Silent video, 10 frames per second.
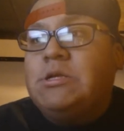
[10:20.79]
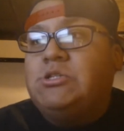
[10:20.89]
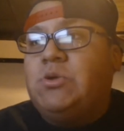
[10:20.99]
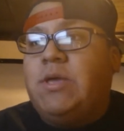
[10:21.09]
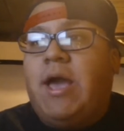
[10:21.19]

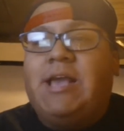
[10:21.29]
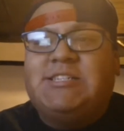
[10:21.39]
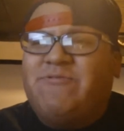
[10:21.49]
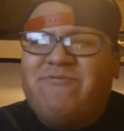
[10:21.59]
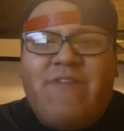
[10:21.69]
So yeah,
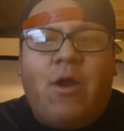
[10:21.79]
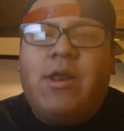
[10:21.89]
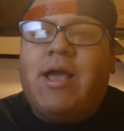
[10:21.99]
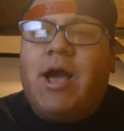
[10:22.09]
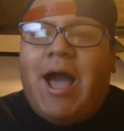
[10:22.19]
he's
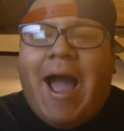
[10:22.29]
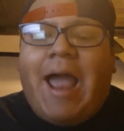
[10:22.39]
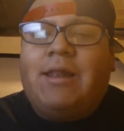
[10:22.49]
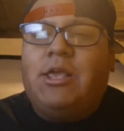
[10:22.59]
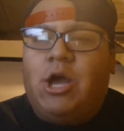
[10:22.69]
very
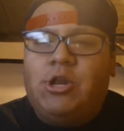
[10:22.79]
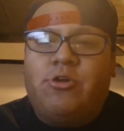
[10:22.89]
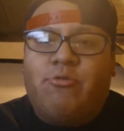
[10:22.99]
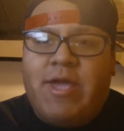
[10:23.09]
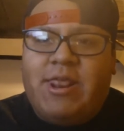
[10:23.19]
highly
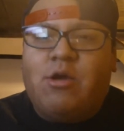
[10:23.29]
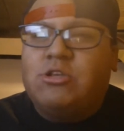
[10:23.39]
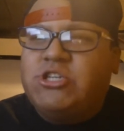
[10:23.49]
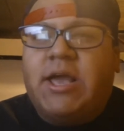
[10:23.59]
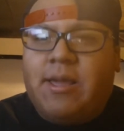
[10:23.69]
underrated.
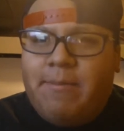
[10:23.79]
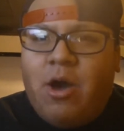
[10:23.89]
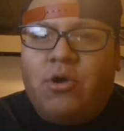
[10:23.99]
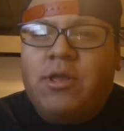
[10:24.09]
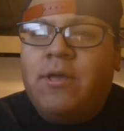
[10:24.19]
Go check him
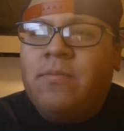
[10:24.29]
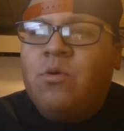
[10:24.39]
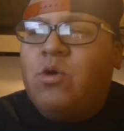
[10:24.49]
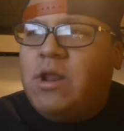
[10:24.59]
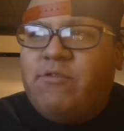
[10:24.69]
out
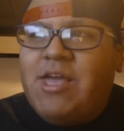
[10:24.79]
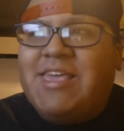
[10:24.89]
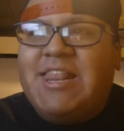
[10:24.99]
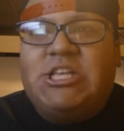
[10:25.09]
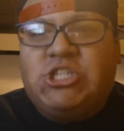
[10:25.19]
whenever you
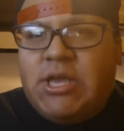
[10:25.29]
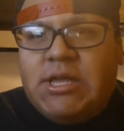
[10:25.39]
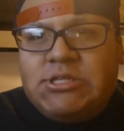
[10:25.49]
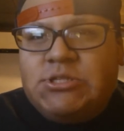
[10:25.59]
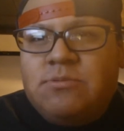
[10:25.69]
guys get a
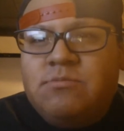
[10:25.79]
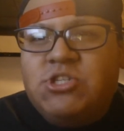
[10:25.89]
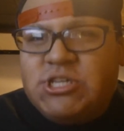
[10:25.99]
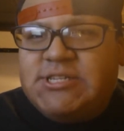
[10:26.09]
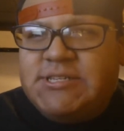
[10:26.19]
chance.
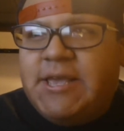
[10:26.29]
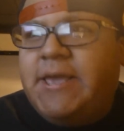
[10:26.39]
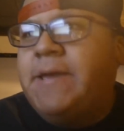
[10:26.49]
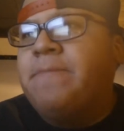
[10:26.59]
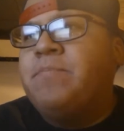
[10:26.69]
Just
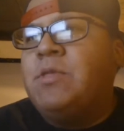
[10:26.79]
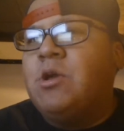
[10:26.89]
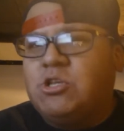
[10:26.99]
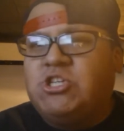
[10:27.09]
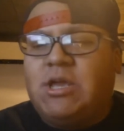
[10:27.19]
saying.
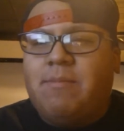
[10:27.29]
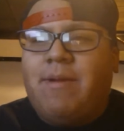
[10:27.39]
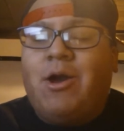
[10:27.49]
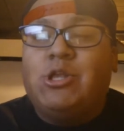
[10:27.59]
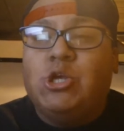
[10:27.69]
Go check him
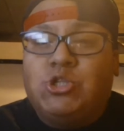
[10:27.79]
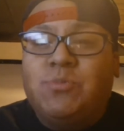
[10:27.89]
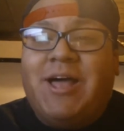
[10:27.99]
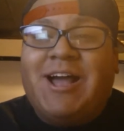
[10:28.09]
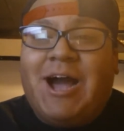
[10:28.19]
out.
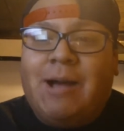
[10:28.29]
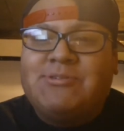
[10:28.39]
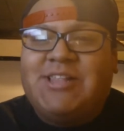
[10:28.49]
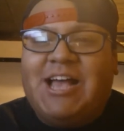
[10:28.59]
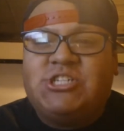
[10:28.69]
YouTube.com
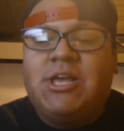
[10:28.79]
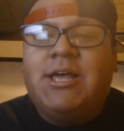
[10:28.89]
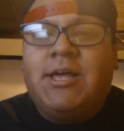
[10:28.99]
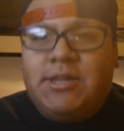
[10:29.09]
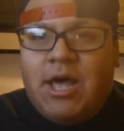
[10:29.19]
slash
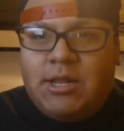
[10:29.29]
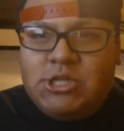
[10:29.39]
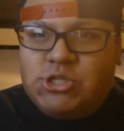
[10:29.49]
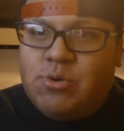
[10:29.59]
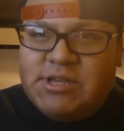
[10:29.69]
non
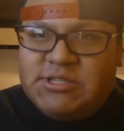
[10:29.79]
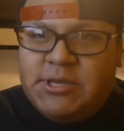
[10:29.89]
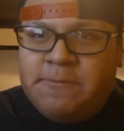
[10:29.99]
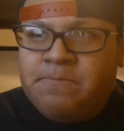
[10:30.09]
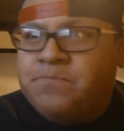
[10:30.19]

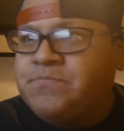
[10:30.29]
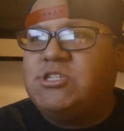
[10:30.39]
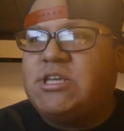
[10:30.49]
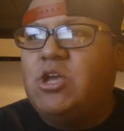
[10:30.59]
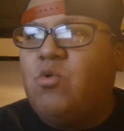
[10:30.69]
wrestling. Your
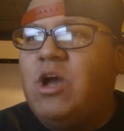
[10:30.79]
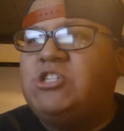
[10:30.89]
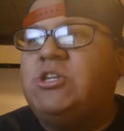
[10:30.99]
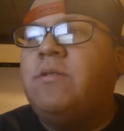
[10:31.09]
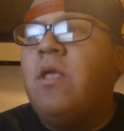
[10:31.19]
second
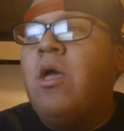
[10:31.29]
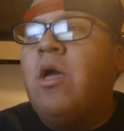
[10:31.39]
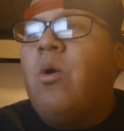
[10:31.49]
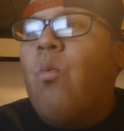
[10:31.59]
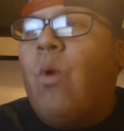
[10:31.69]
question
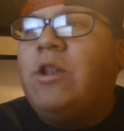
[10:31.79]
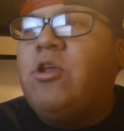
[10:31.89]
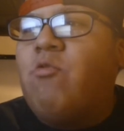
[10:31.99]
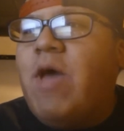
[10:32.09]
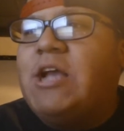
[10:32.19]
What
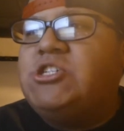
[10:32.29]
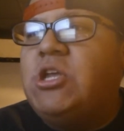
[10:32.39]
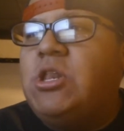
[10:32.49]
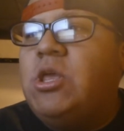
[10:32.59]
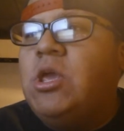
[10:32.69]

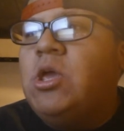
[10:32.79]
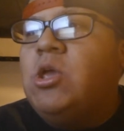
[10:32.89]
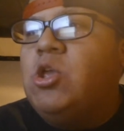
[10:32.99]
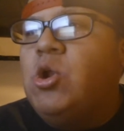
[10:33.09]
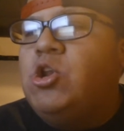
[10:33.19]
direction
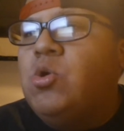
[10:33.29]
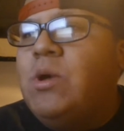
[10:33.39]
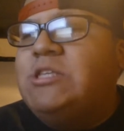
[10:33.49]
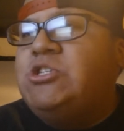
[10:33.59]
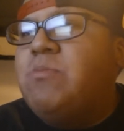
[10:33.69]
you're
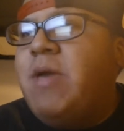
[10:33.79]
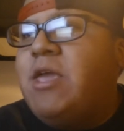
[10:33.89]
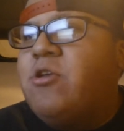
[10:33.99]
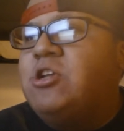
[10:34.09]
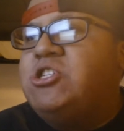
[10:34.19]
doing to
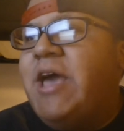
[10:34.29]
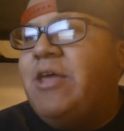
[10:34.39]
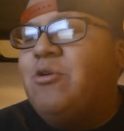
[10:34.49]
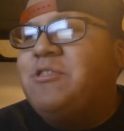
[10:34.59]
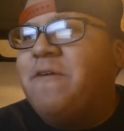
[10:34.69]
make your
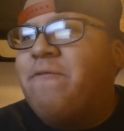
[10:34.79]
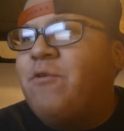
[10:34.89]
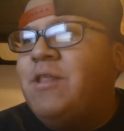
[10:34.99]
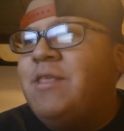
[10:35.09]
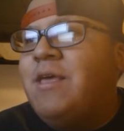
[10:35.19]
channel
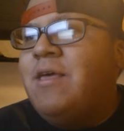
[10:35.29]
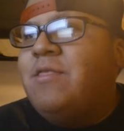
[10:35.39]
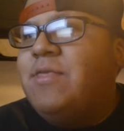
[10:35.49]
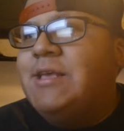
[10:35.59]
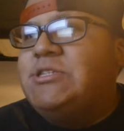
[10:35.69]
different
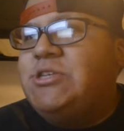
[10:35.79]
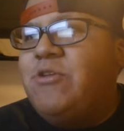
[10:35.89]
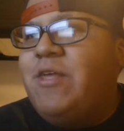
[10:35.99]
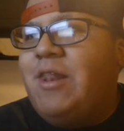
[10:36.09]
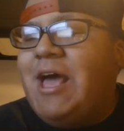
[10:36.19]
this
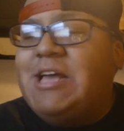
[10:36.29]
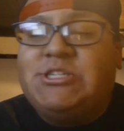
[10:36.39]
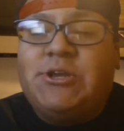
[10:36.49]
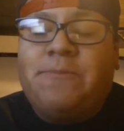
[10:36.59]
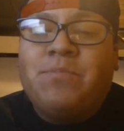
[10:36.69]
year than
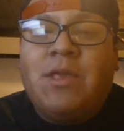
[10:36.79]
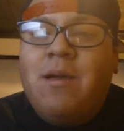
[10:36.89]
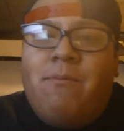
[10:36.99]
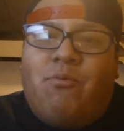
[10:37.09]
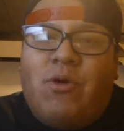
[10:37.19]
last year?
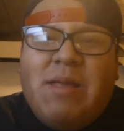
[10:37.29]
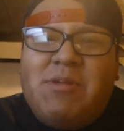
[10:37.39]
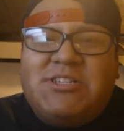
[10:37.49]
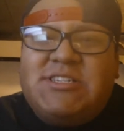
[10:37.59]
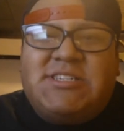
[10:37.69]

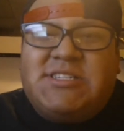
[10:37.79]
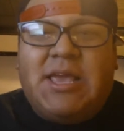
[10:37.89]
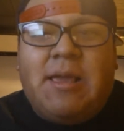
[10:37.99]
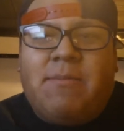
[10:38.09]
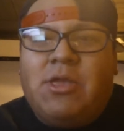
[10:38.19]
Pretty much the
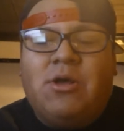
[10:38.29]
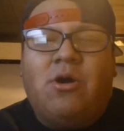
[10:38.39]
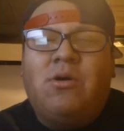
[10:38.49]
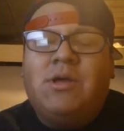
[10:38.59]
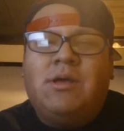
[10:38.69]
same, you
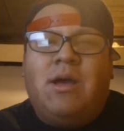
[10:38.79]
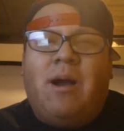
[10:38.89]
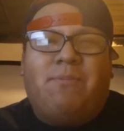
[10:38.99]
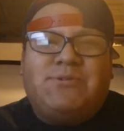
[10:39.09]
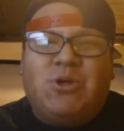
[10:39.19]
know.
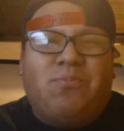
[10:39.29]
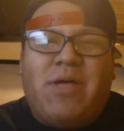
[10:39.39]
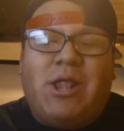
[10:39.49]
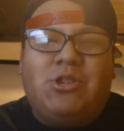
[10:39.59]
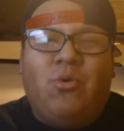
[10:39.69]
I still
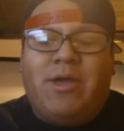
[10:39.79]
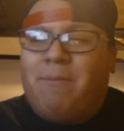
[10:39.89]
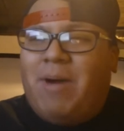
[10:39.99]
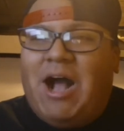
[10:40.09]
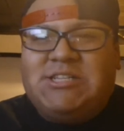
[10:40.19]
plan on doing
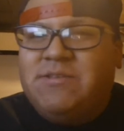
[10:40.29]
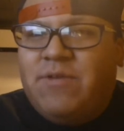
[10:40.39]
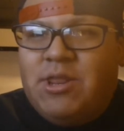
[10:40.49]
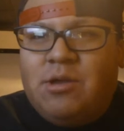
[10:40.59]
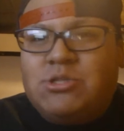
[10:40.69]
unboxing
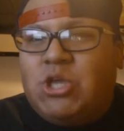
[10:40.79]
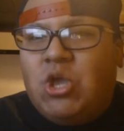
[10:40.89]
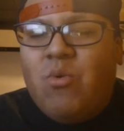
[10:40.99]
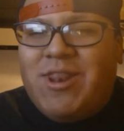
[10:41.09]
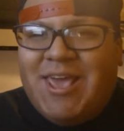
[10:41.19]
videos,
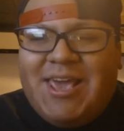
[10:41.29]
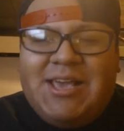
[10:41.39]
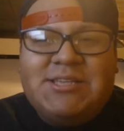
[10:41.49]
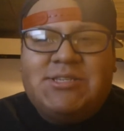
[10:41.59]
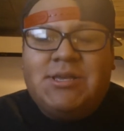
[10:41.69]

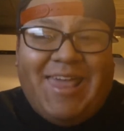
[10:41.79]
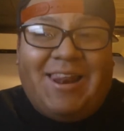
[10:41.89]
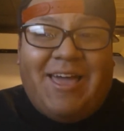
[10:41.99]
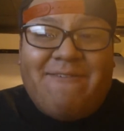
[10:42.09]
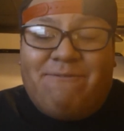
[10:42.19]
Q&As, day
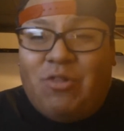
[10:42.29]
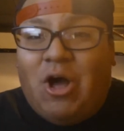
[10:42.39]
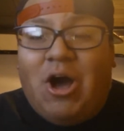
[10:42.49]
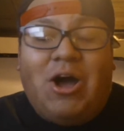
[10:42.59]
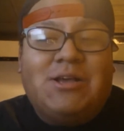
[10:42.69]
in life
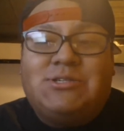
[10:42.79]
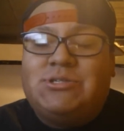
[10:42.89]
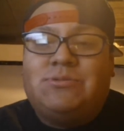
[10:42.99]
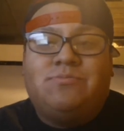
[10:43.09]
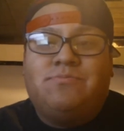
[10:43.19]

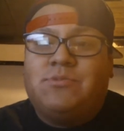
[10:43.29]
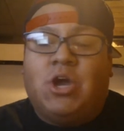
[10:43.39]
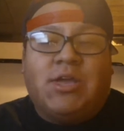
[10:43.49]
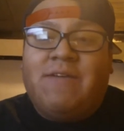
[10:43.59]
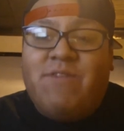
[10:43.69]
vlogs,
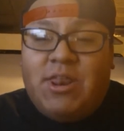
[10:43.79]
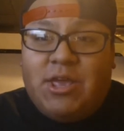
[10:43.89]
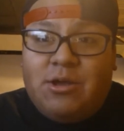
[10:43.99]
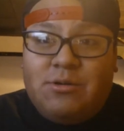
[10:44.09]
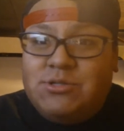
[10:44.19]
cooking
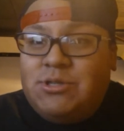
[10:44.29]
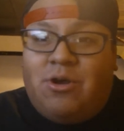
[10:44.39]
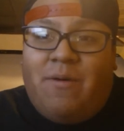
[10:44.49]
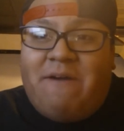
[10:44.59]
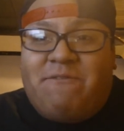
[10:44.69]
videos, and
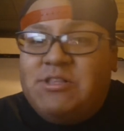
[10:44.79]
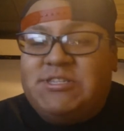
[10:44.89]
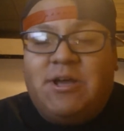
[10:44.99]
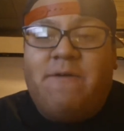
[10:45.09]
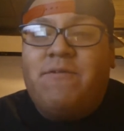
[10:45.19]
all that fun
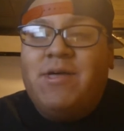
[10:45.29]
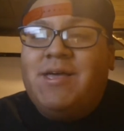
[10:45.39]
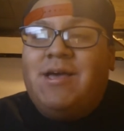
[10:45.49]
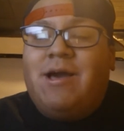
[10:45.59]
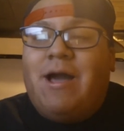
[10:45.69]
stuff.
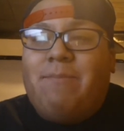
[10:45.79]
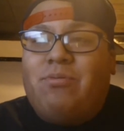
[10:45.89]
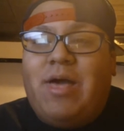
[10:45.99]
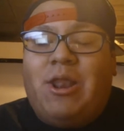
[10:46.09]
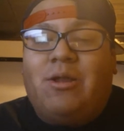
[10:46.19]
I
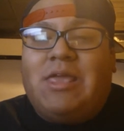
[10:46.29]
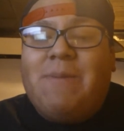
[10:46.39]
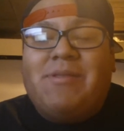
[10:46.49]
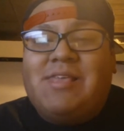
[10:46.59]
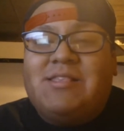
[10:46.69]
plan on
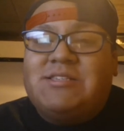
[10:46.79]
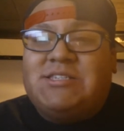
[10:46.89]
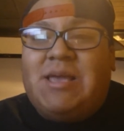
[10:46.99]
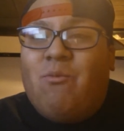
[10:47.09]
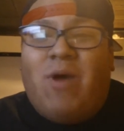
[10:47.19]
keeping things the
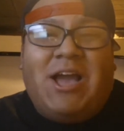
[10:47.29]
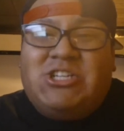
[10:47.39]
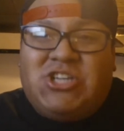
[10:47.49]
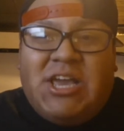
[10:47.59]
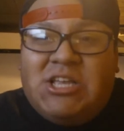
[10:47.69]
same. Why
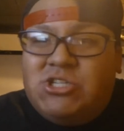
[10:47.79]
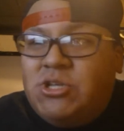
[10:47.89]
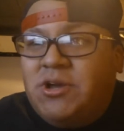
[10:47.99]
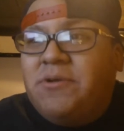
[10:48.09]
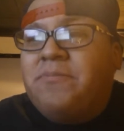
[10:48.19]
change,
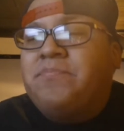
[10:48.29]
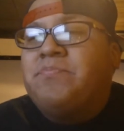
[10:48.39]
you know?